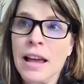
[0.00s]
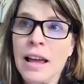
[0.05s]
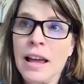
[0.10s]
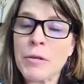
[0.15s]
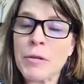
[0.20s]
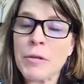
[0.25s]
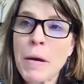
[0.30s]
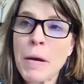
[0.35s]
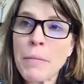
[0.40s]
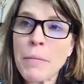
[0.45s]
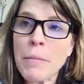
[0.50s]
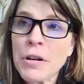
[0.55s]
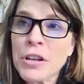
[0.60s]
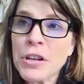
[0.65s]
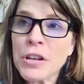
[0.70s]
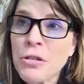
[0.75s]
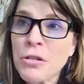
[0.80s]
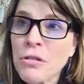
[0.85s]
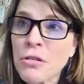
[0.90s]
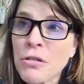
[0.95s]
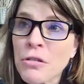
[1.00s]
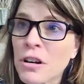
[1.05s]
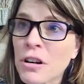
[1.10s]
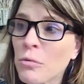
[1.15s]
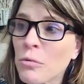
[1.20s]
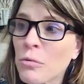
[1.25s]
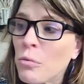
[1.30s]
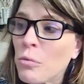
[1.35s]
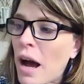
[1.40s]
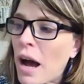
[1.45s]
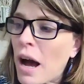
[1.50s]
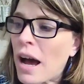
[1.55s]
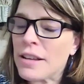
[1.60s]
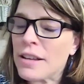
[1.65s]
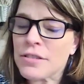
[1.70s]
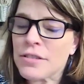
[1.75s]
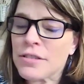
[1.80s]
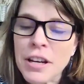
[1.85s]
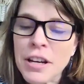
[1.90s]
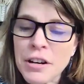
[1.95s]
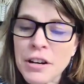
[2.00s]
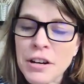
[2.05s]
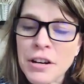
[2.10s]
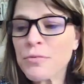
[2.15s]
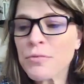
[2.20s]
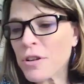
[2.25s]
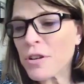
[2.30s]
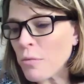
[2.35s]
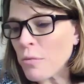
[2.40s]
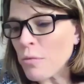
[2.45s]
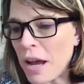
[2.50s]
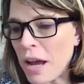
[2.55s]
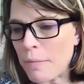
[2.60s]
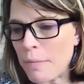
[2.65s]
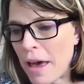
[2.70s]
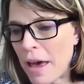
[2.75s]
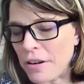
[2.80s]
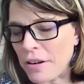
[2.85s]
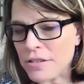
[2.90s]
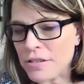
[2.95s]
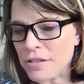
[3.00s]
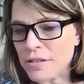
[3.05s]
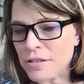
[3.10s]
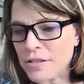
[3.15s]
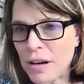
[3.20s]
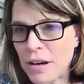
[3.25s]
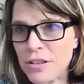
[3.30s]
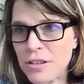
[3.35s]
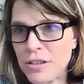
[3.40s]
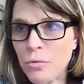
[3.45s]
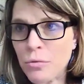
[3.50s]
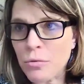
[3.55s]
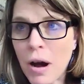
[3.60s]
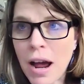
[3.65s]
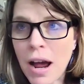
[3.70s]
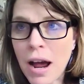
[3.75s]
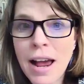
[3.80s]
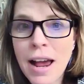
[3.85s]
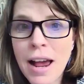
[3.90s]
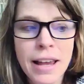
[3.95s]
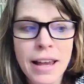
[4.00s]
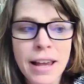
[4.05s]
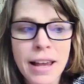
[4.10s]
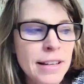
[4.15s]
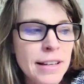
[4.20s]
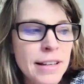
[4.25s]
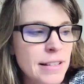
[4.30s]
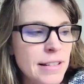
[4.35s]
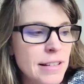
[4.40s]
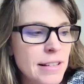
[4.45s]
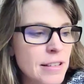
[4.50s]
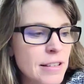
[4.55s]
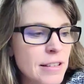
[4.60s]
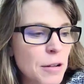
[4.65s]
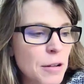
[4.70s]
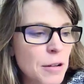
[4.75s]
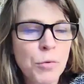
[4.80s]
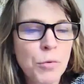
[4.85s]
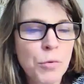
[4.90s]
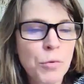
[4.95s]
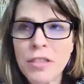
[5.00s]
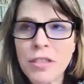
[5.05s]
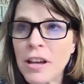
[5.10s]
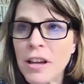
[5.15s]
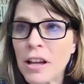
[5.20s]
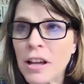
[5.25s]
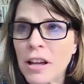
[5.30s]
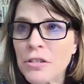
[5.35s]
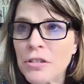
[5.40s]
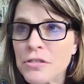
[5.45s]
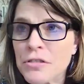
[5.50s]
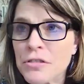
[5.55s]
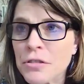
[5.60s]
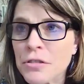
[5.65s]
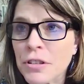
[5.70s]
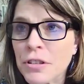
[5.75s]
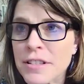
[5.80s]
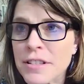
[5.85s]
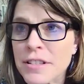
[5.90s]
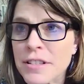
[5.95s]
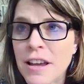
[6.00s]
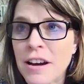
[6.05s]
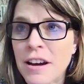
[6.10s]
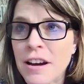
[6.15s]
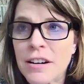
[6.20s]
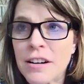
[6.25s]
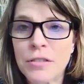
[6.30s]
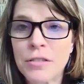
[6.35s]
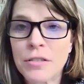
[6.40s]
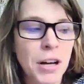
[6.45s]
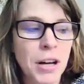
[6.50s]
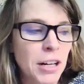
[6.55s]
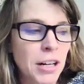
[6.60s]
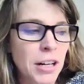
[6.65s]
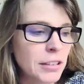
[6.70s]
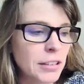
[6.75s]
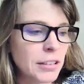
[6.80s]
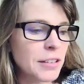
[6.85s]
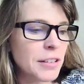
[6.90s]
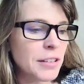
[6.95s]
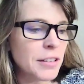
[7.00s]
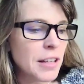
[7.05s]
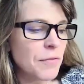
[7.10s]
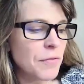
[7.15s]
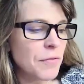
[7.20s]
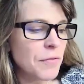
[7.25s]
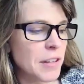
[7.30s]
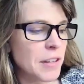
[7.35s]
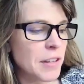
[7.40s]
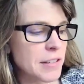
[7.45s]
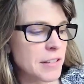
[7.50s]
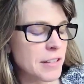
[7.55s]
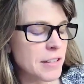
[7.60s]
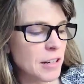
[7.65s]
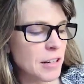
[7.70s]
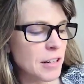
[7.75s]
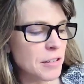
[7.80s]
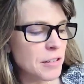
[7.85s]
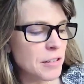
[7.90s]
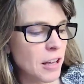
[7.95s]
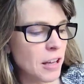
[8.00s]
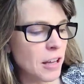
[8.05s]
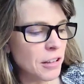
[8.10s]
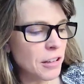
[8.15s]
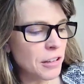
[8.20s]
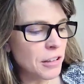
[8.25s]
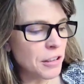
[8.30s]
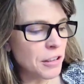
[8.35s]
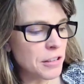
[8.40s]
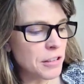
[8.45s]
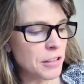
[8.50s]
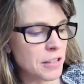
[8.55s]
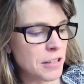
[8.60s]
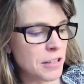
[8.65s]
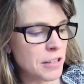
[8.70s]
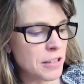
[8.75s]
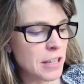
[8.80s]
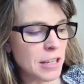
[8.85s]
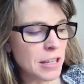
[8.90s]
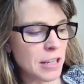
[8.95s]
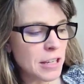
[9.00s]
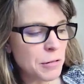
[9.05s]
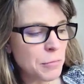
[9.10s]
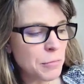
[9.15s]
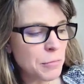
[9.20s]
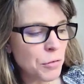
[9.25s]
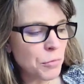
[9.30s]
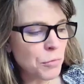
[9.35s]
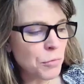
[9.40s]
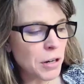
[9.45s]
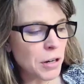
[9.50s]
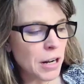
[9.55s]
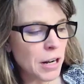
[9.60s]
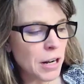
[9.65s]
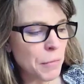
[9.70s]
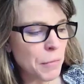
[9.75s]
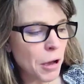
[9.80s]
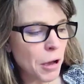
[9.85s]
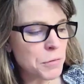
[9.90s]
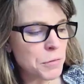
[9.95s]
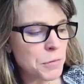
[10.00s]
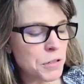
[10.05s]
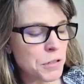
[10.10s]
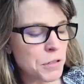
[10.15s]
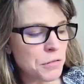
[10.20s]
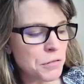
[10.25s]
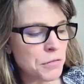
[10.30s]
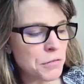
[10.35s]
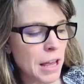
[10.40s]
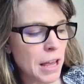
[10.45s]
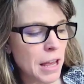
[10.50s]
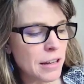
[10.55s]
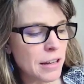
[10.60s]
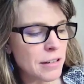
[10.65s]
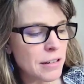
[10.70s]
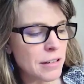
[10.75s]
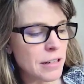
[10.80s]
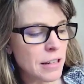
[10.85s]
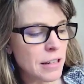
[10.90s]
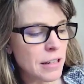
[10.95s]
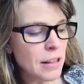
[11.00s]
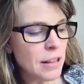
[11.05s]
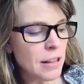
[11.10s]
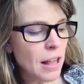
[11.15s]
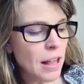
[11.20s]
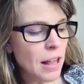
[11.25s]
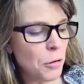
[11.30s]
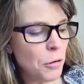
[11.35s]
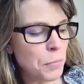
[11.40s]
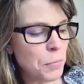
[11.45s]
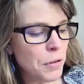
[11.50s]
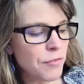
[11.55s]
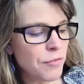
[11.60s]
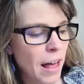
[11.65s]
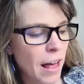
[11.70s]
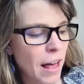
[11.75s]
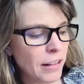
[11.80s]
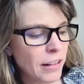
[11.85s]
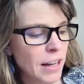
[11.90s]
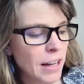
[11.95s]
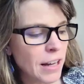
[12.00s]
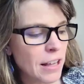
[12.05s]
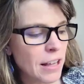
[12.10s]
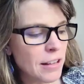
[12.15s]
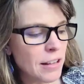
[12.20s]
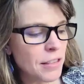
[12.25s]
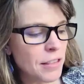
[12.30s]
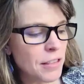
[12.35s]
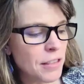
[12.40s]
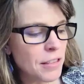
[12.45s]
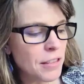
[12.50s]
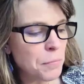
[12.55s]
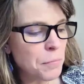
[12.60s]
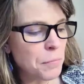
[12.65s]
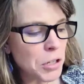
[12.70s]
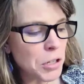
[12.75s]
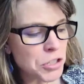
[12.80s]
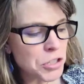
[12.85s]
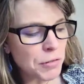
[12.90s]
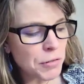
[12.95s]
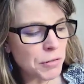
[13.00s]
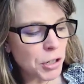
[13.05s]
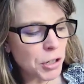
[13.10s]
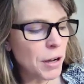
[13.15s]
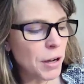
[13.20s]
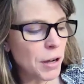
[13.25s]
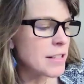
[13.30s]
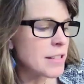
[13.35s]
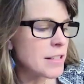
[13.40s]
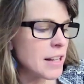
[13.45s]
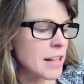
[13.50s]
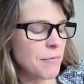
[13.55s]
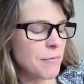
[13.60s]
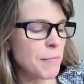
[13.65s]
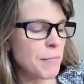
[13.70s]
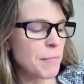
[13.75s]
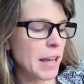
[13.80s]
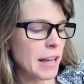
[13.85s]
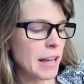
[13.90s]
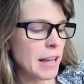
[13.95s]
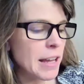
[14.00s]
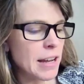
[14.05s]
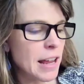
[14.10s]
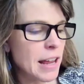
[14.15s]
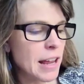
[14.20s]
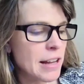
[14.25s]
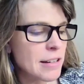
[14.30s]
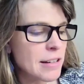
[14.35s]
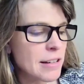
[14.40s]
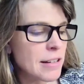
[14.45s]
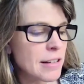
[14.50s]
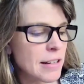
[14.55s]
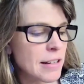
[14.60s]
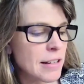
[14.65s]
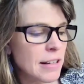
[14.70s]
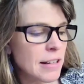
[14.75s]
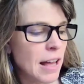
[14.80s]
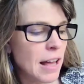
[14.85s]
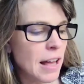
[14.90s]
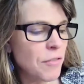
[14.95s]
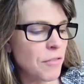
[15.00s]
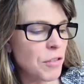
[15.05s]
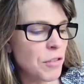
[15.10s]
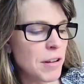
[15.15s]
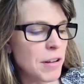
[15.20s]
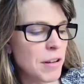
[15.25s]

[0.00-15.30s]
and remember your why. So here's where the why matters, right? So why is this number one thing on your to-do list there? Well, this is going to tell the team what I'm up to and help validate the budget requests that I've made and have